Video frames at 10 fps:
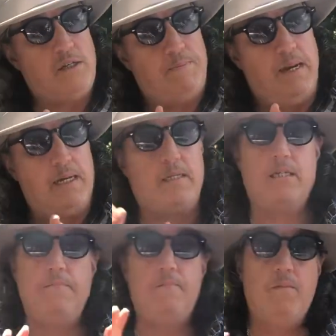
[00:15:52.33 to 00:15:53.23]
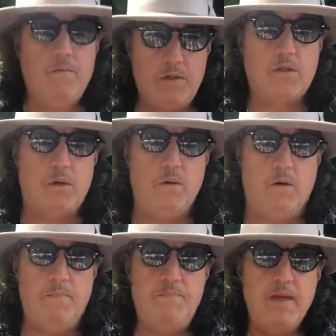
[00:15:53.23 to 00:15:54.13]
specs, which is cool.
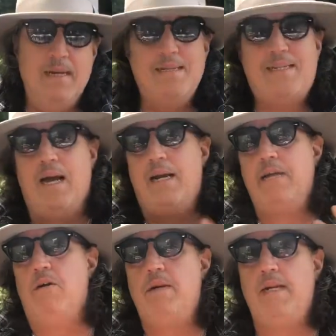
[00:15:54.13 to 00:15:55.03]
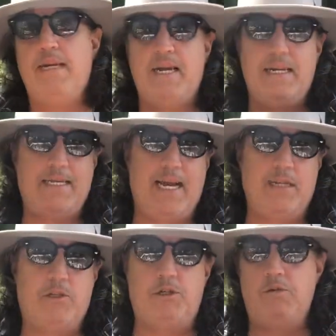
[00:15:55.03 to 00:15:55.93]
It's kind of like going in and getting a
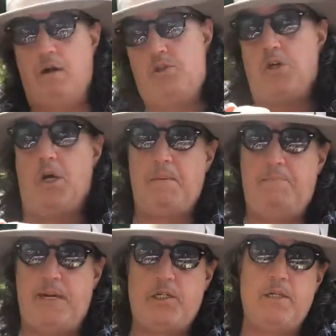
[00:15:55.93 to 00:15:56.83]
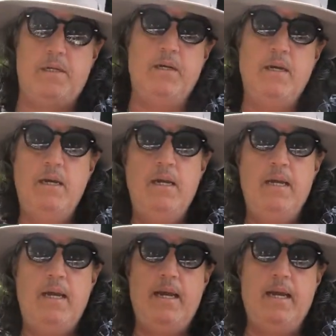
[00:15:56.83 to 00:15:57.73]
tattoo. I'll draw him a picture,
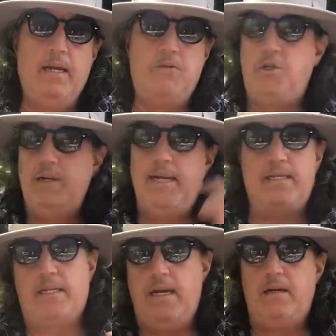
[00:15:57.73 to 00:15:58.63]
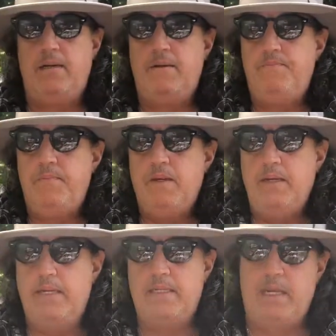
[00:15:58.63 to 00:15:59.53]
and 2 days later,
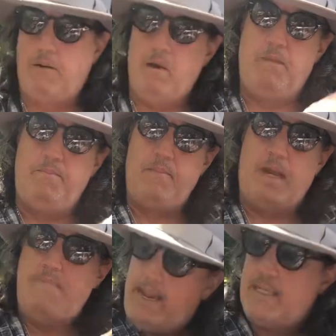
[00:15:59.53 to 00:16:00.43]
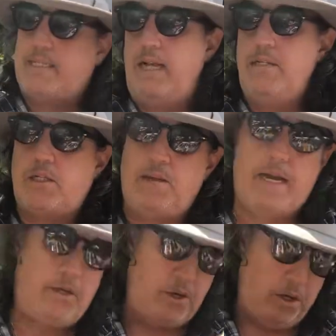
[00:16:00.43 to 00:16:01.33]
he's like, well, I made a stencil out
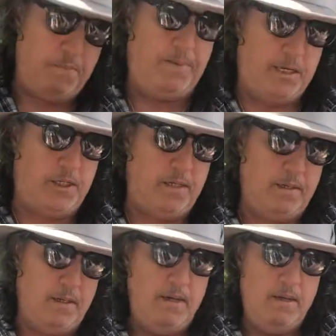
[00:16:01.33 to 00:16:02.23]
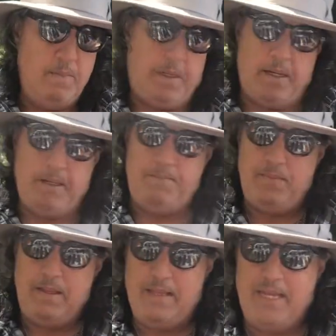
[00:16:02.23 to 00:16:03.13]
of your picture, but
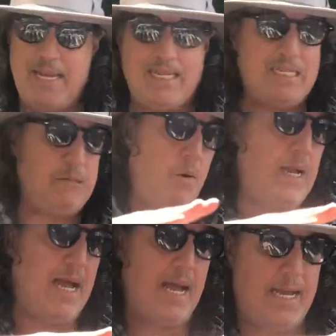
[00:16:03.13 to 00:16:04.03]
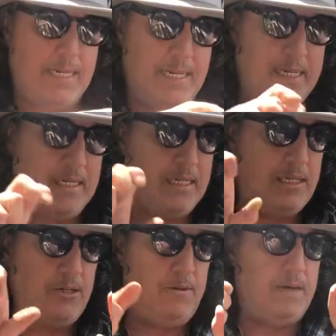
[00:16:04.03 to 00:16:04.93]
this is what I did
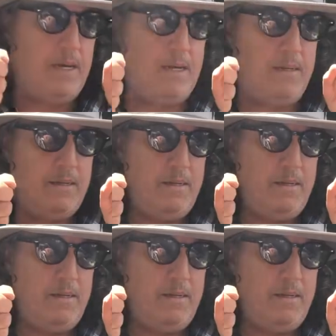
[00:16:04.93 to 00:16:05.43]
to,